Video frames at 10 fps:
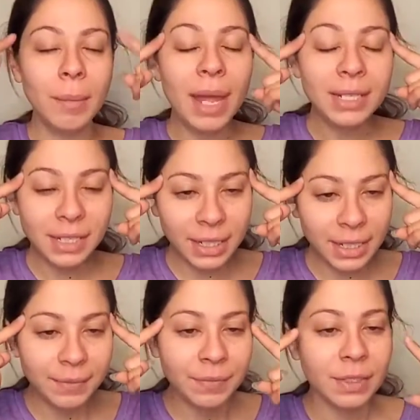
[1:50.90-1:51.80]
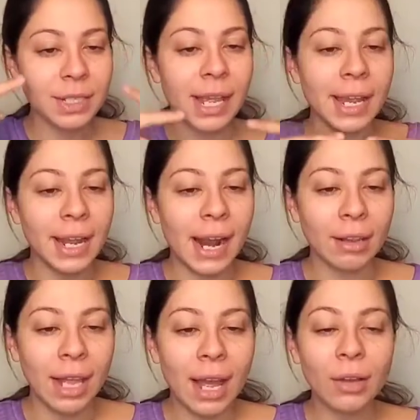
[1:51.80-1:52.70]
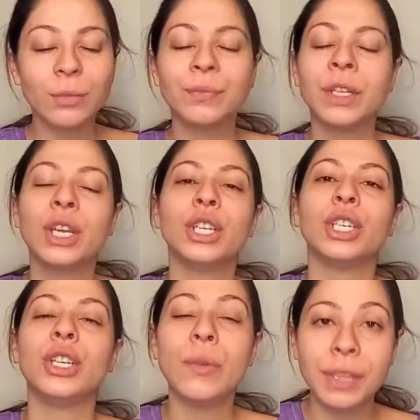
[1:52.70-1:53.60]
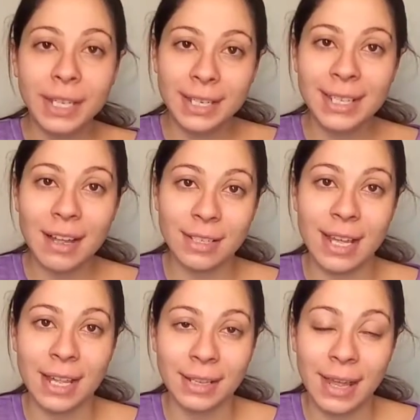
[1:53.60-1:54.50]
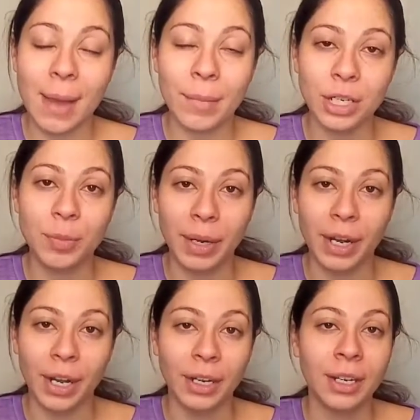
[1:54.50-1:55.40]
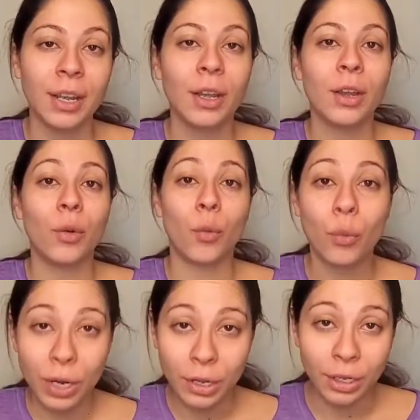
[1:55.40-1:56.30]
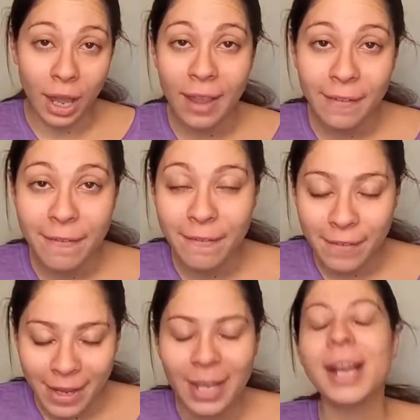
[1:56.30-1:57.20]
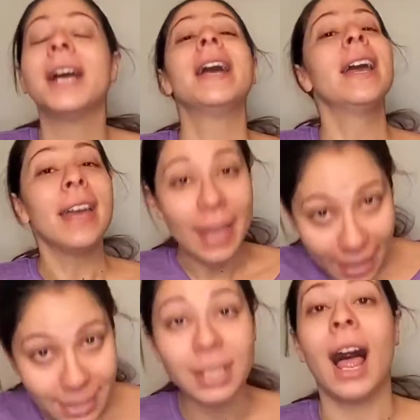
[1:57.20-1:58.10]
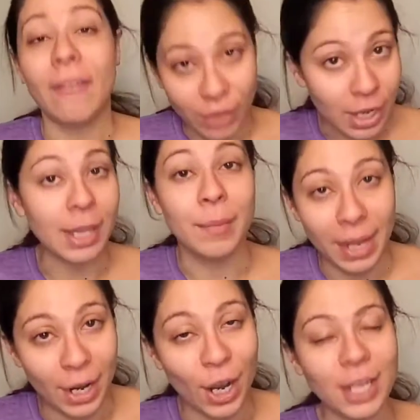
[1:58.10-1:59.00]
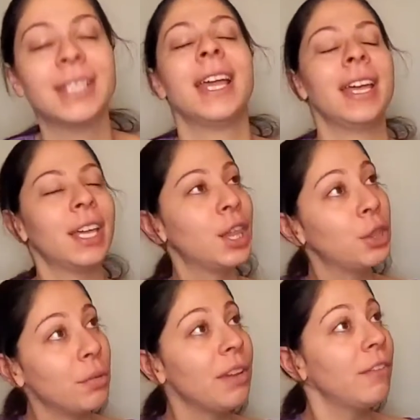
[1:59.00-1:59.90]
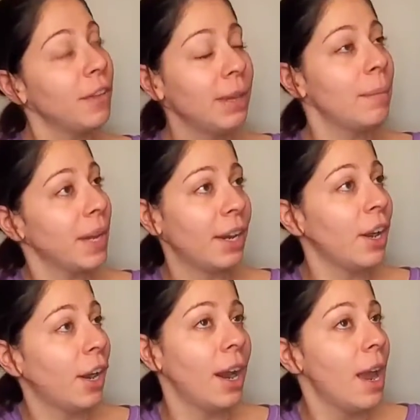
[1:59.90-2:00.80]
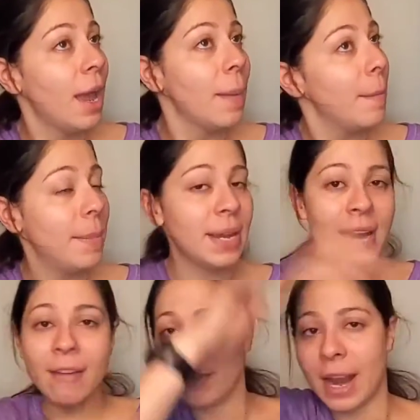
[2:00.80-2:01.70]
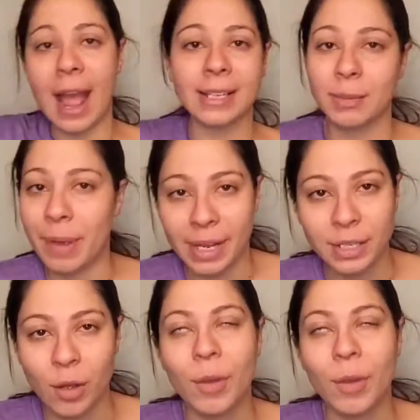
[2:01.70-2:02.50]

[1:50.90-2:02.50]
Mentally, saying it out loud, you don't think it sounds that, that much bigger real life, it's a lot fucking bigger. It's like three feet bigger in every aspect